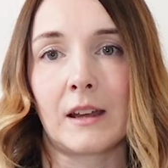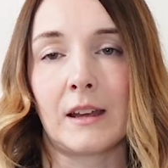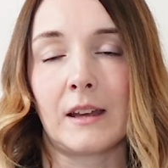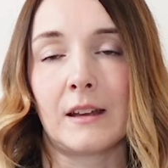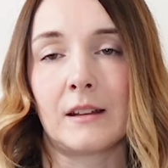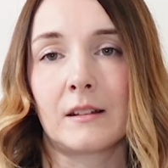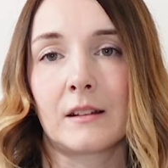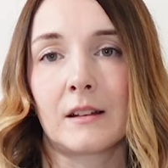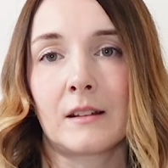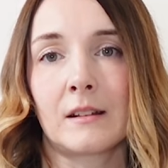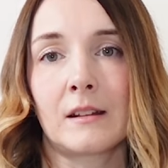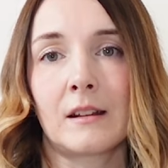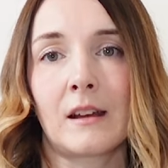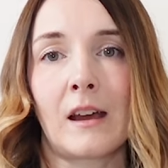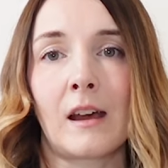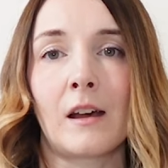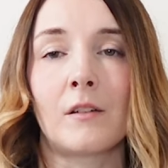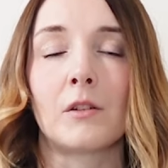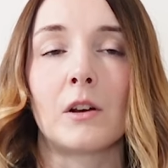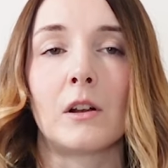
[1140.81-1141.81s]
It doesn't
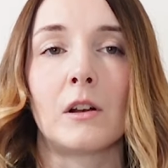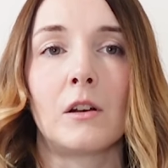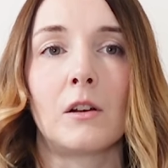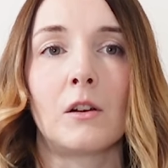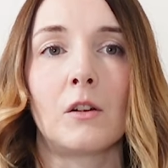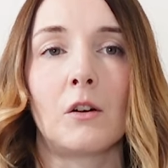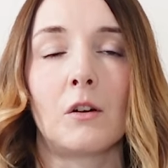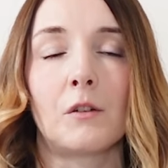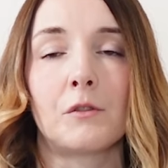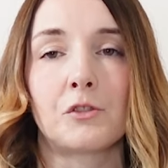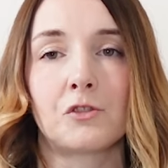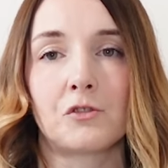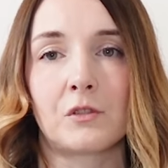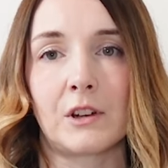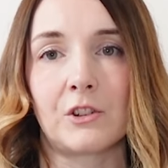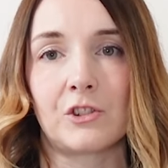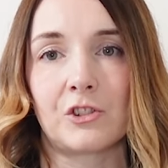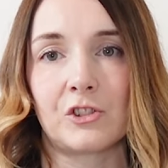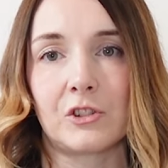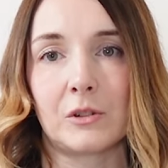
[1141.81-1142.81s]
have a lot of
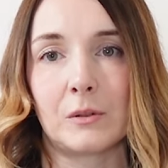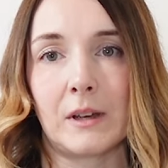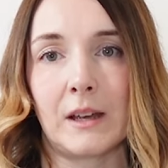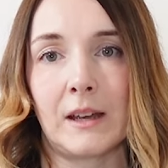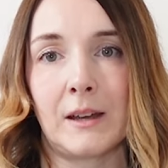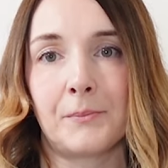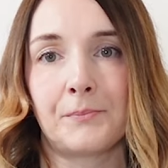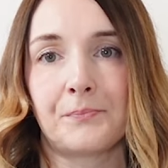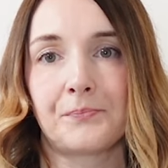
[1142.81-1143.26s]
stretch to it.